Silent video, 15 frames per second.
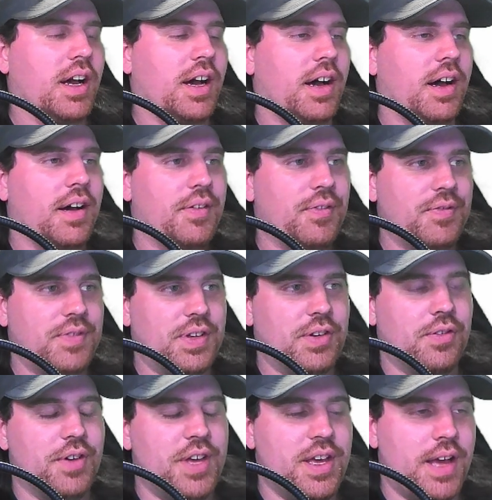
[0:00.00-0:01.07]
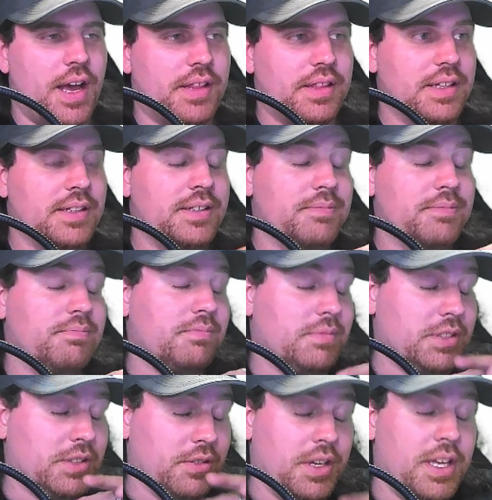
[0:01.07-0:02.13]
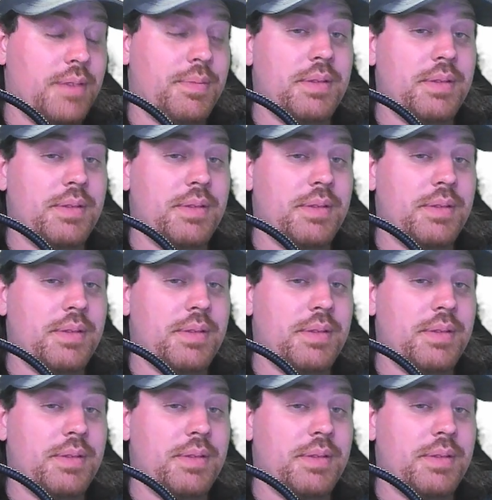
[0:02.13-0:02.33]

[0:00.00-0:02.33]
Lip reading: of, him